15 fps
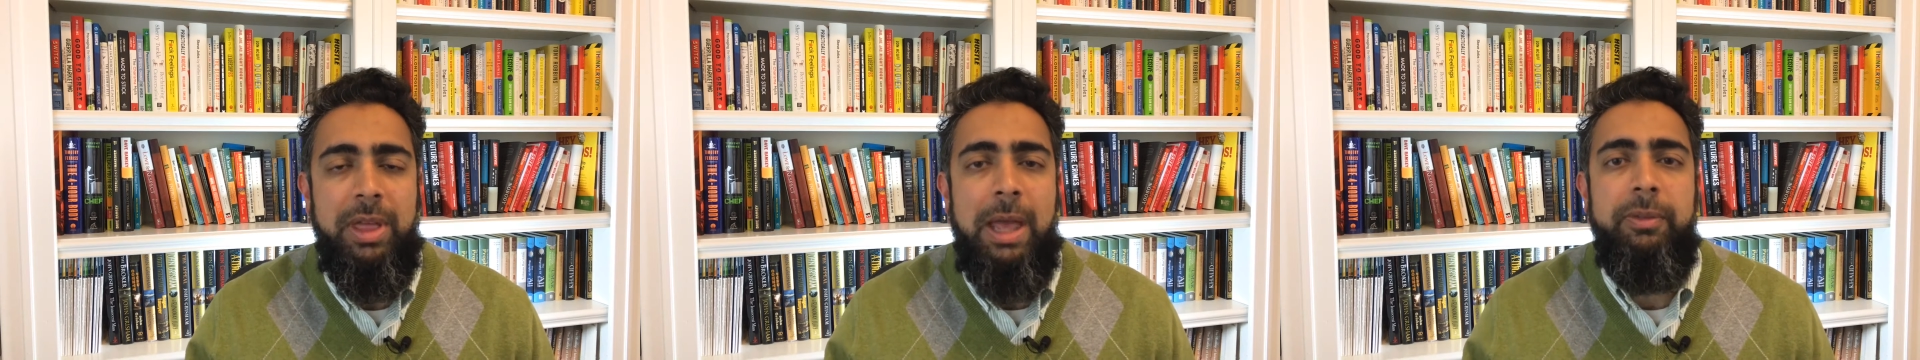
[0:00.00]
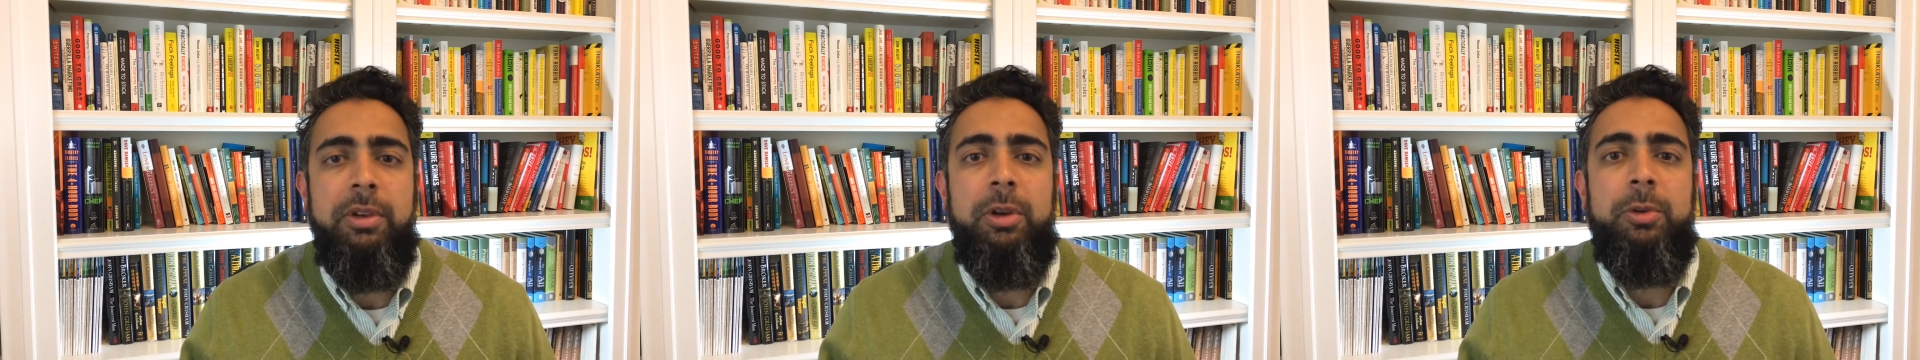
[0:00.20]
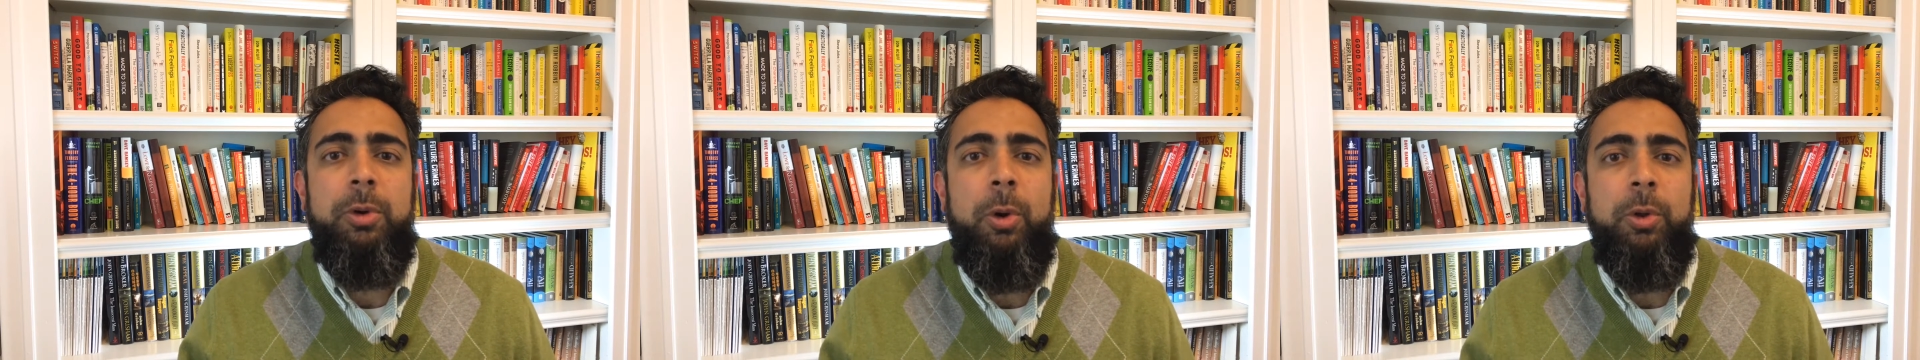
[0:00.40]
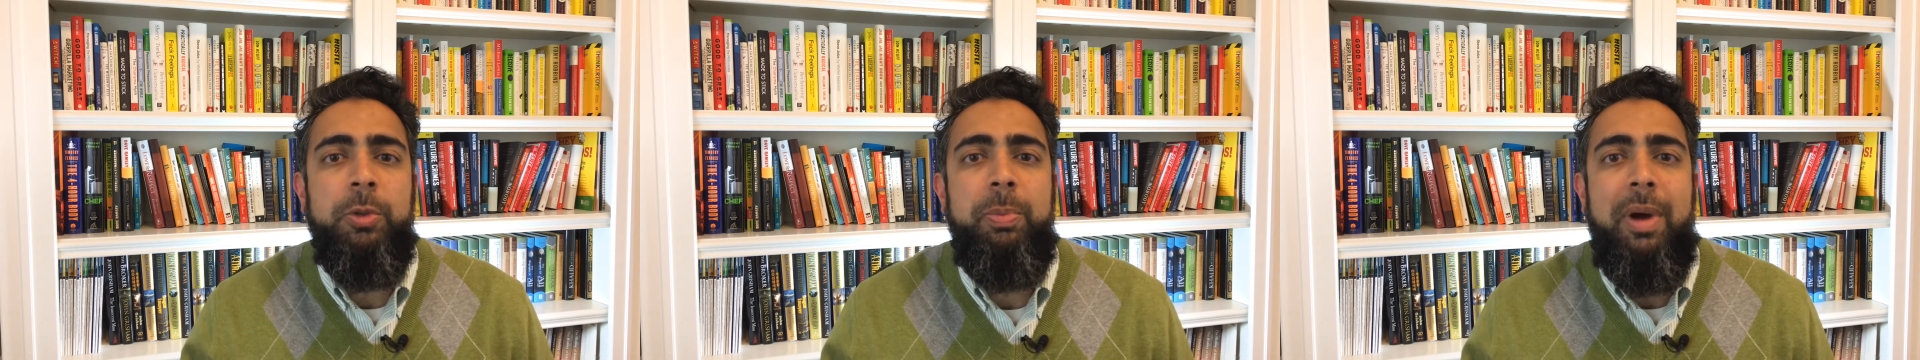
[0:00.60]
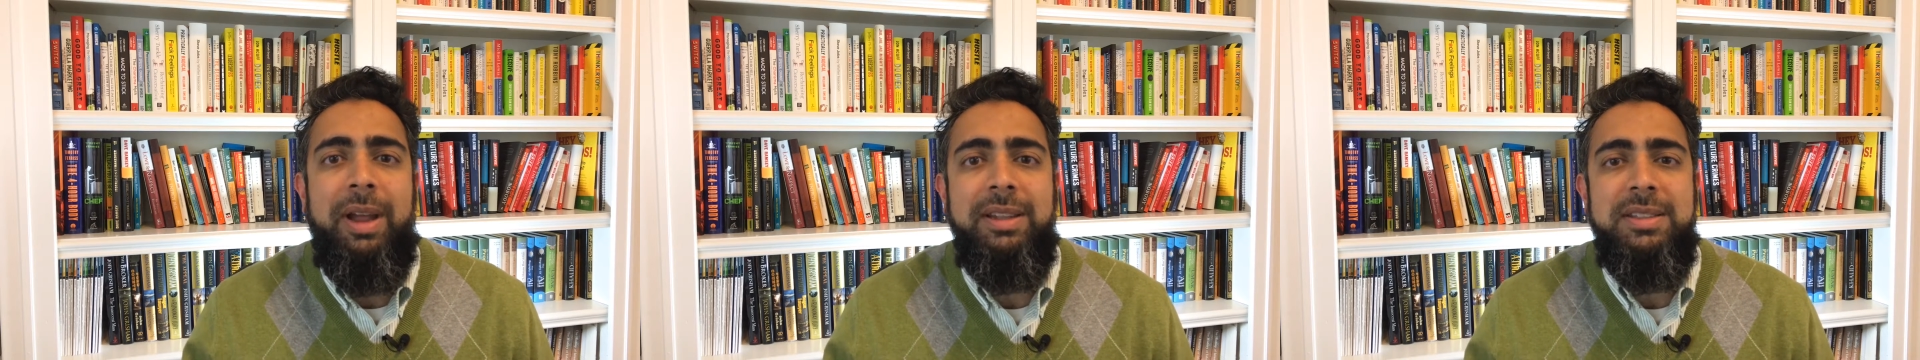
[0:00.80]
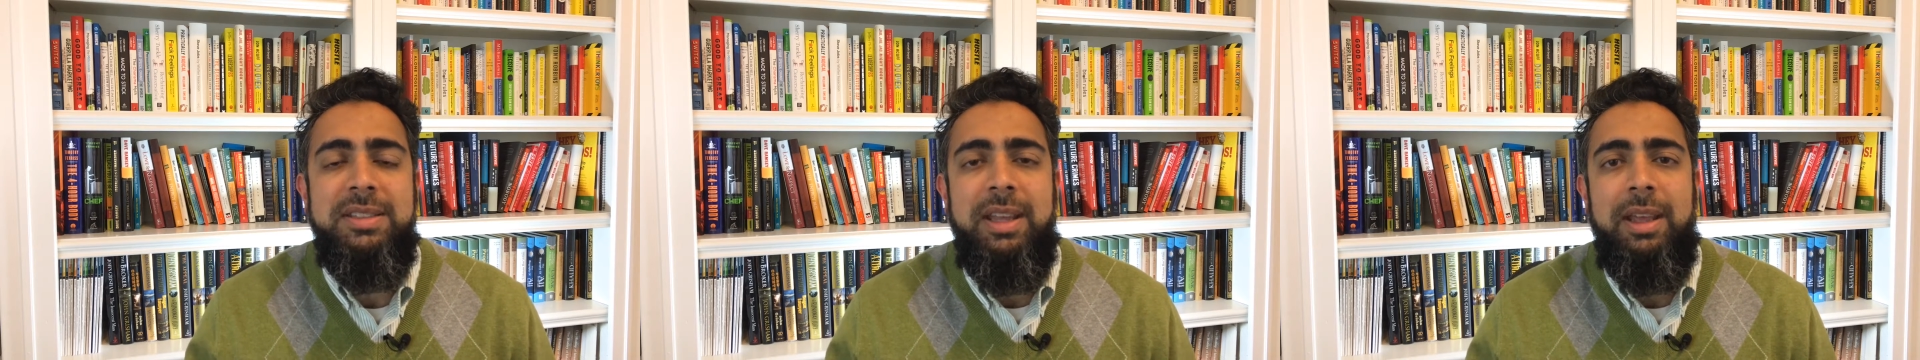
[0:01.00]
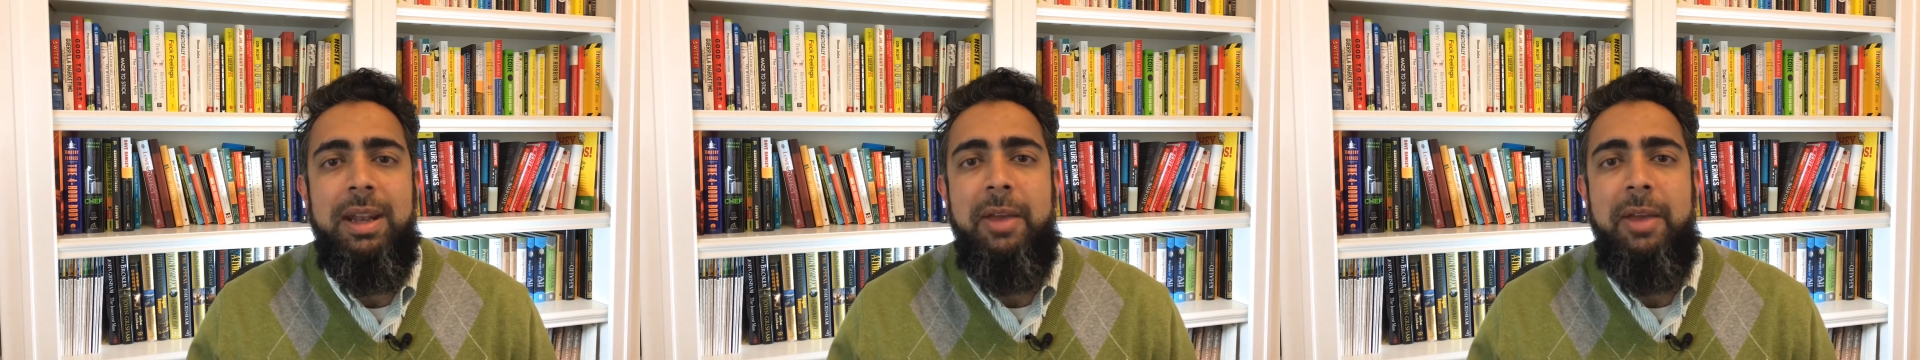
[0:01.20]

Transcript: having a growth mindset,